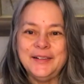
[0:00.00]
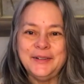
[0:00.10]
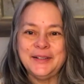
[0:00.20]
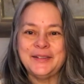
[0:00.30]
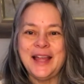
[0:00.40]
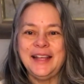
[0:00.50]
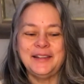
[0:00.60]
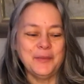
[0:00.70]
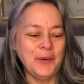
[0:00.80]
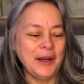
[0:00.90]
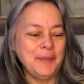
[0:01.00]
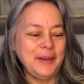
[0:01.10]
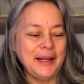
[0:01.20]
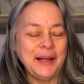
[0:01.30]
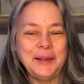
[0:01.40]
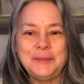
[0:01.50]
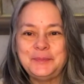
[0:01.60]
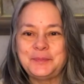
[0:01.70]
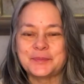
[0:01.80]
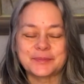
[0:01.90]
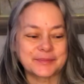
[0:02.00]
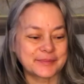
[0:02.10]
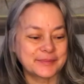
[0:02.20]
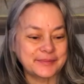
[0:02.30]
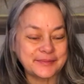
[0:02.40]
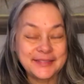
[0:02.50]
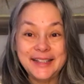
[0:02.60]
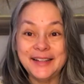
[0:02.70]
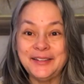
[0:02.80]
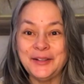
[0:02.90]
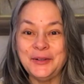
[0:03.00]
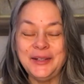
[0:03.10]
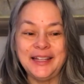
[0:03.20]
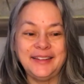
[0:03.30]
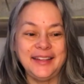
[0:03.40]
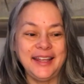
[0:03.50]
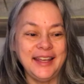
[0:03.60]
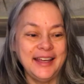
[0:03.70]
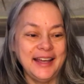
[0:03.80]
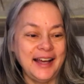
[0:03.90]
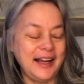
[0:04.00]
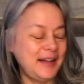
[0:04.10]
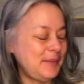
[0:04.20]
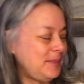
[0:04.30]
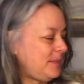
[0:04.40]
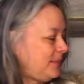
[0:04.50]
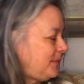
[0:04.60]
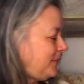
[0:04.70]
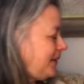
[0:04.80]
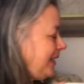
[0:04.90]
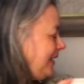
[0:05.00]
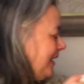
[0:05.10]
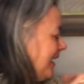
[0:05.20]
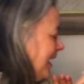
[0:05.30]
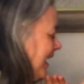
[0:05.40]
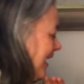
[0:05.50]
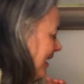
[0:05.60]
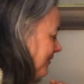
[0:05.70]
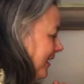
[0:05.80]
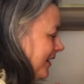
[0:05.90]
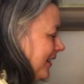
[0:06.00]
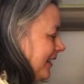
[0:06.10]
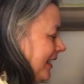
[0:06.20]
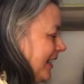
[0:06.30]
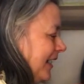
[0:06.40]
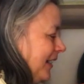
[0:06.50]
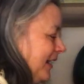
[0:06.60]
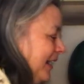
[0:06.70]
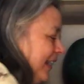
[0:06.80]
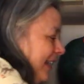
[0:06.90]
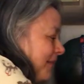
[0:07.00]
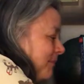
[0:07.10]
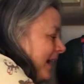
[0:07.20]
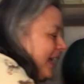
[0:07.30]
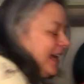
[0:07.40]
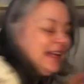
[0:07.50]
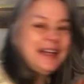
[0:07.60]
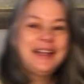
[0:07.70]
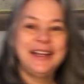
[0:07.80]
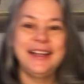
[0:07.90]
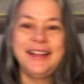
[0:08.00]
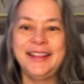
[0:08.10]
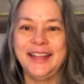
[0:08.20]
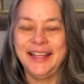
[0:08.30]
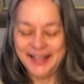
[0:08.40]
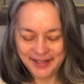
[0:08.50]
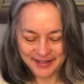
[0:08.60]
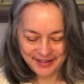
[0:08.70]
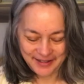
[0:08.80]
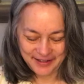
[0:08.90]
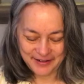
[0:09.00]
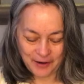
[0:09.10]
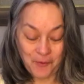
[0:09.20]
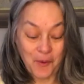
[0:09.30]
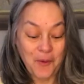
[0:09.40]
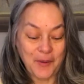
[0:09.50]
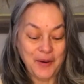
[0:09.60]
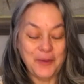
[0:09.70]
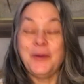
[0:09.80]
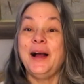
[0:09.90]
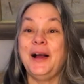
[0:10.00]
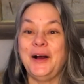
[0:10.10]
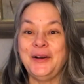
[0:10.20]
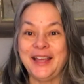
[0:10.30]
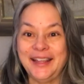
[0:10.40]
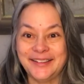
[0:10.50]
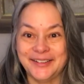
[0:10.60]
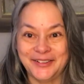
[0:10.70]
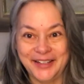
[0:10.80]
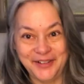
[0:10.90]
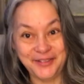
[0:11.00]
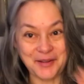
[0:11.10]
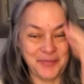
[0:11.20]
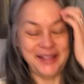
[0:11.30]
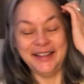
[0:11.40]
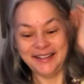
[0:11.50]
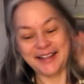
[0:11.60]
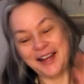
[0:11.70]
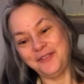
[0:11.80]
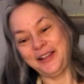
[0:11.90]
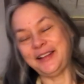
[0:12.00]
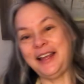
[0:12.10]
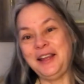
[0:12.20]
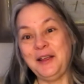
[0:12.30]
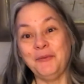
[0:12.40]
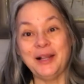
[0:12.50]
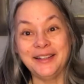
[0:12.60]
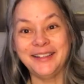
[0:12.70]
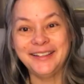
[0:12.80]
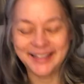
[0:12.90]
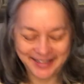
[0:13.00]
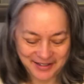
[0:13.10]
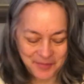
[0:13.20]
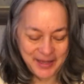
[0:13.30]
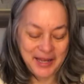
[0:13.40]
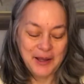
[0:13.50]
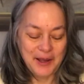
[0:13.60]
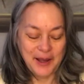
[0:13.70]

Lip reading: Oh, it's nice and warm. So let's see. What did I have here? I'm gonna get my thing. Oh. Okay, so here's something that's kind of exciting. Well, it's exciting to me.